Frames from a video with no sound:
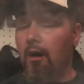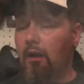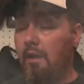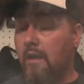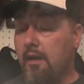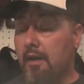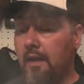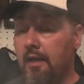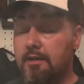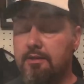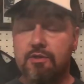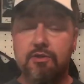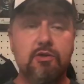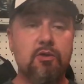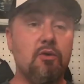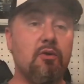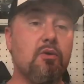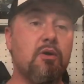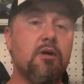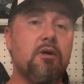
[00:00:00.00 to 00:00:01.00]
All right, guys,
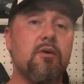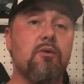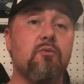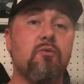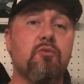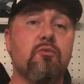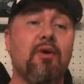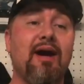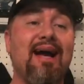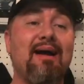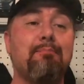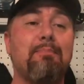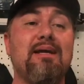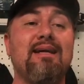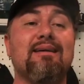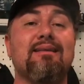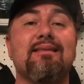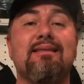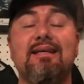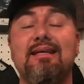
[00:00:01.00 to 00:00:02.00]
so
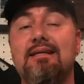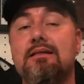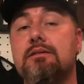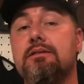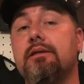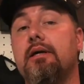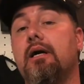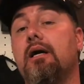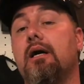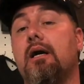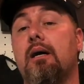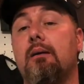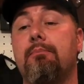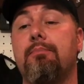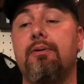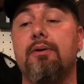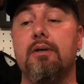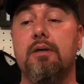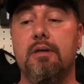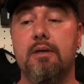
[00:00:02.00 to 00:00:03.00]
wrapping things up,